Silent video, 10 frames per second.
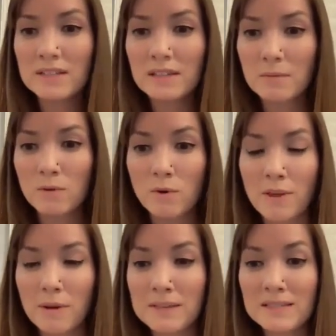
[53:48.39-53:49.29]
Someone wrote,
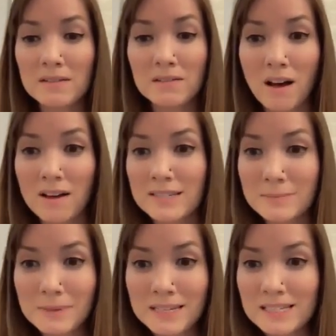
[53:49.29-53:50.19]
that means a lot and
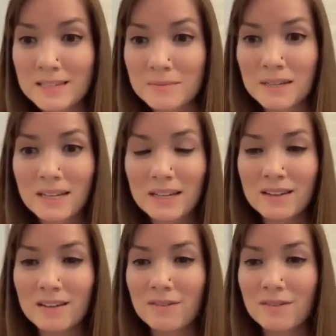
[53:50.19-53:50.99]
speaks to me.